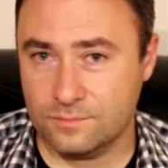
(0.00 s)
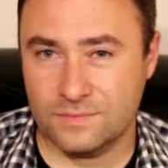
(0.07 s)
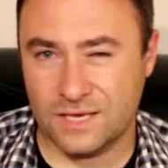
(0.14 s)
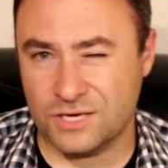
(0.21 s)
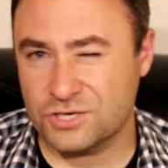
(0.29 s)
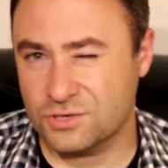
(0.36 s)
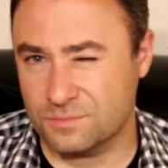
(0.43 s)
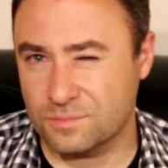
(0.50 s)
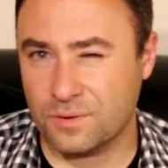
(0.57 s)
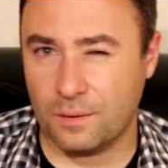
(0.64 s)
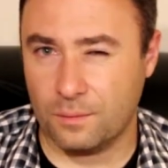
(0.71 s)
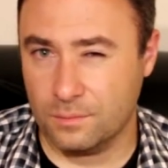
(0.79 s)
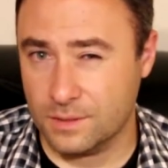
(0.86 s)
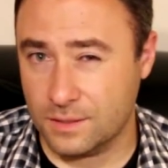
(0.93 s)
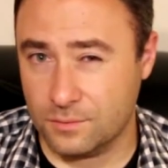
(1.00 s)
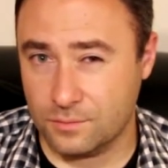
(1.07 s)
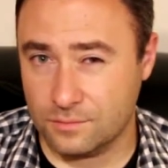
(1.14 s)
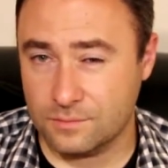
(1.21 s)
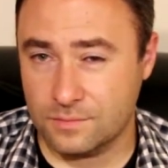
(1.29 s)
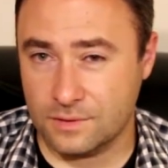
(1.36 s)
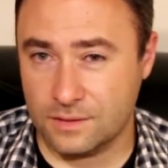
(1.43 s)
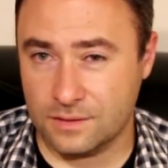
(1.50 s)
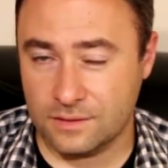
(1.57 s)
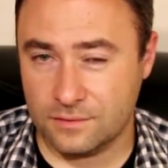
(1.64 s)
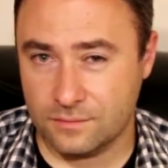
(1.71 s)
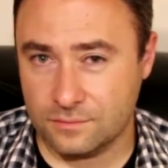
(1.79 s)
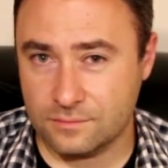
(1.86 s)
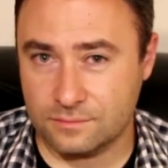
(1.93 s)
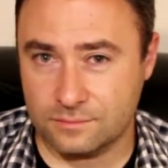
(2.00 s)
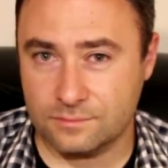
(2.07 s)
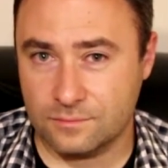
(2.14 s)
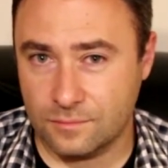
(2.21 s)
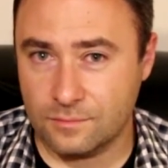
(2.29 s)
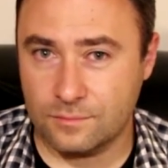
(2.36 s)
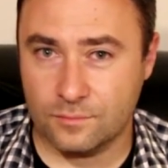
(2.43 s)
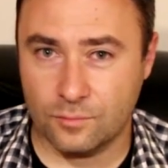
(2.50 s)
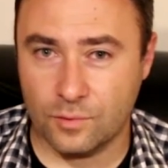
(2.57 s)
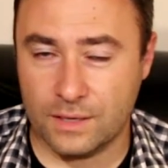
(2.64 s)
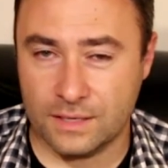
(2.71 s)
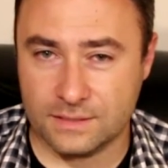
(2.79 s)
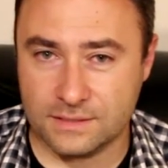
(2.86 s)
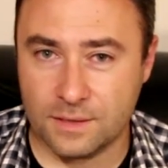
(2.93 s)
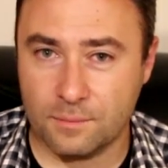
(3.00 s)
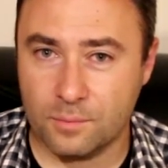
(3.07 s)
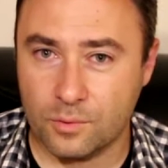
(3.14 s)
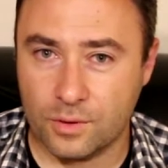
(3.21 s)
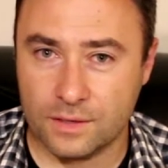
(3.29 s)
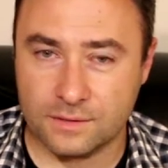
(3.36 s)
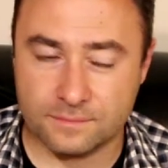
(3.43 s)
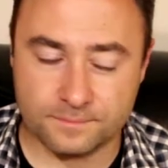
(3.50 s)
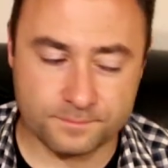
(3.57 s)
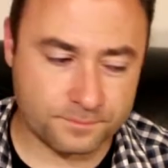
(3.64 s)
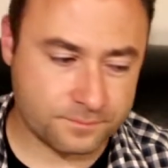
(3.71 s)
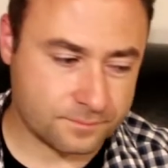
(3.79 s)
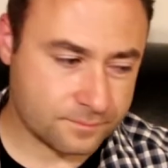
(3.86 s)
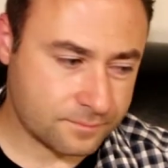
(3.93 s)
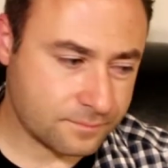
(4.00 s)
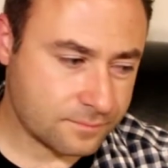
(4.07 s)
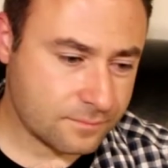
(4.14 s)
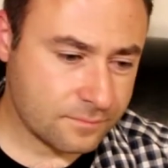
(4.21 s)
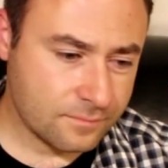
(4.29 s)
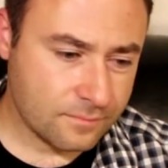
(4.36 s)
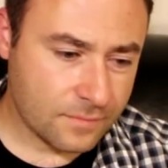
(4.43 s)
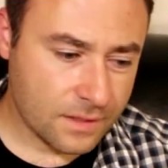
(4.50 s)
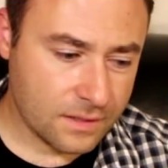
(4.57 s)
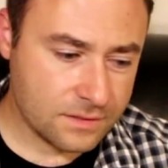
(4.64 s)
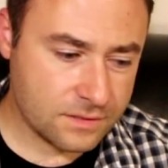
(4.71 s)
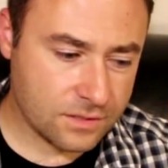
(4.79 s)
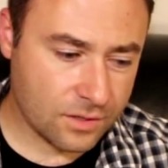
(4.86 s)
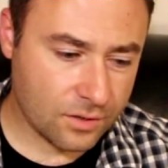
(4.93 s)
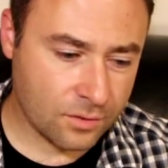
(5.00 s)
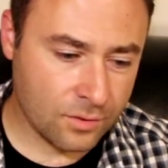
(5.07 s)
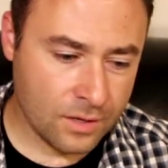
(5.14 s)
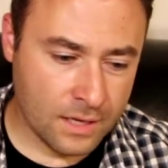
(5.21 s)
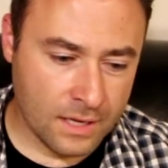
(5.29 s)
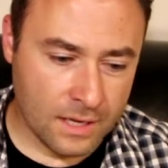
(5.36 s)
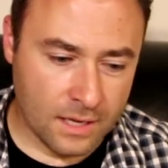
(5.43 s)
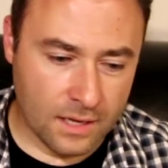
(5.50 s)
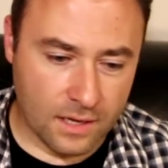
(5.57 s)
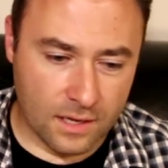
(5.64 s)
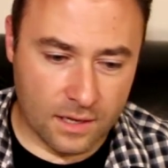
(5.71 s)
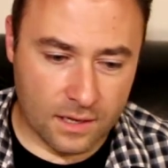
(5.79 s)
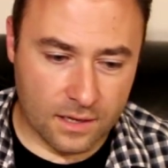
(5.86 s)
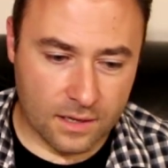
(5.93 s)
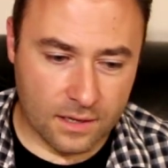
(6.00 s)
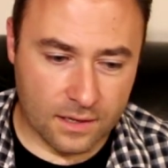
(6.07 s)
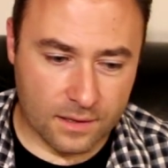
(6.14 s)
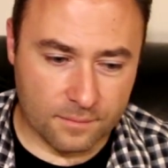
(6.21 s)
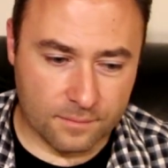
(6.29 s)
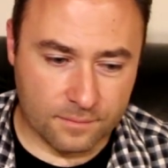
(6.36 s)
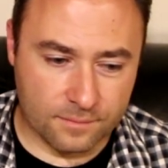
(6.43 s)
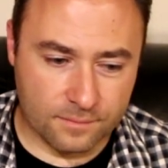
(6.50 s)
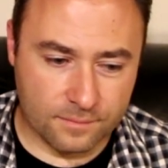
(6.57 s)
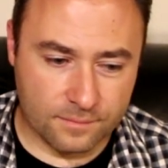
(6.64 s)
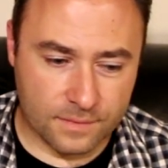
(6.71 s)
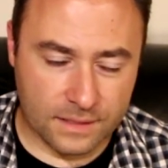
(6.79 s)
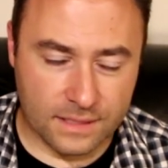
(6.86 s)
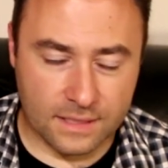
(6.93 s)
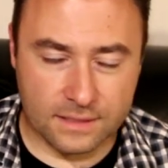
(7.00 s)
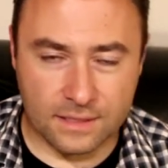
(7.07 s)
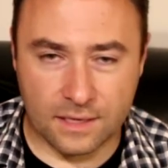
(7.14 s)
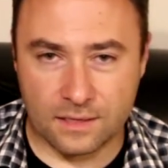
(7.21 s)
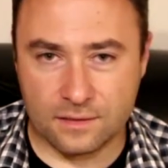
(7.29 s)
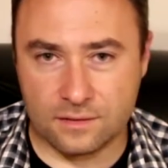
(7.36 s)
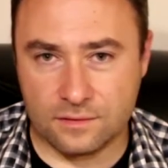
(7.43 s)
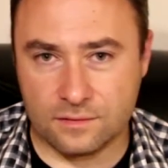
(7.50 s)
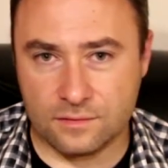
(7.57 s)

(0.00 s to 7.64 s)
they should probably win at some point. So again, that